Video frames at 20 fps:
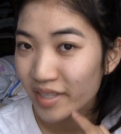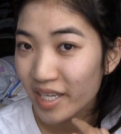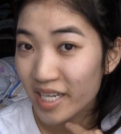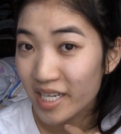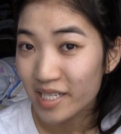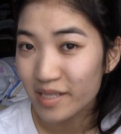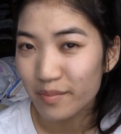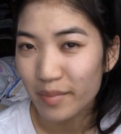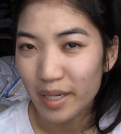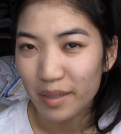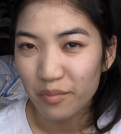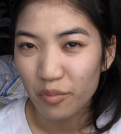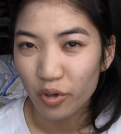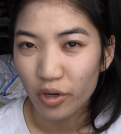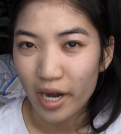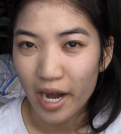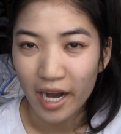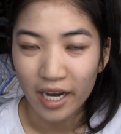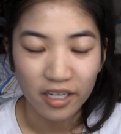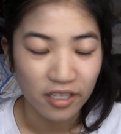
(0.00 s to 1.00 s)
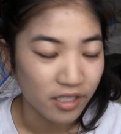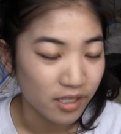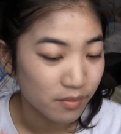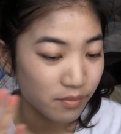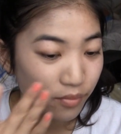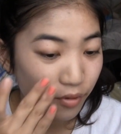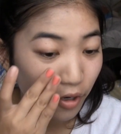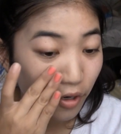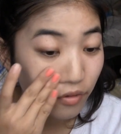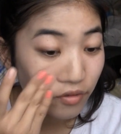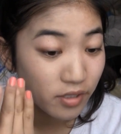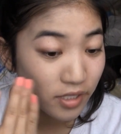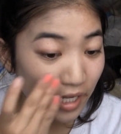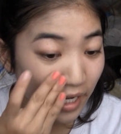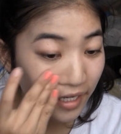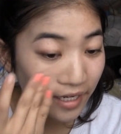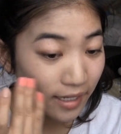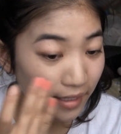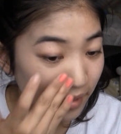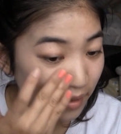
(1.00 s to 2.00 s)
is my more acne prone
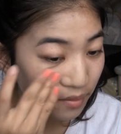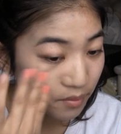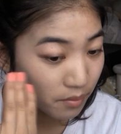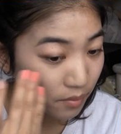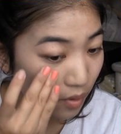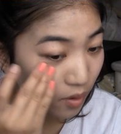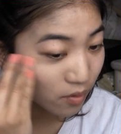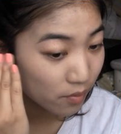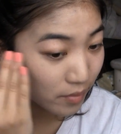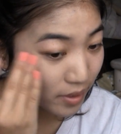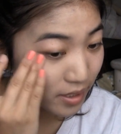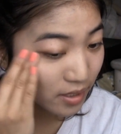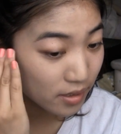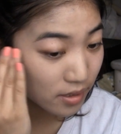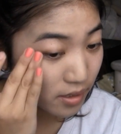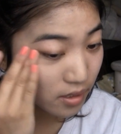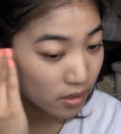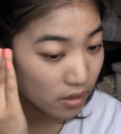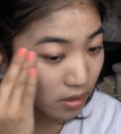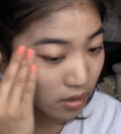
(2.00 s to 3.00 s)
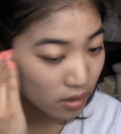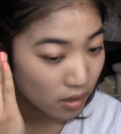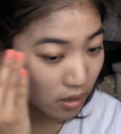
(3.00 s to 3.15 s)
side at the moment.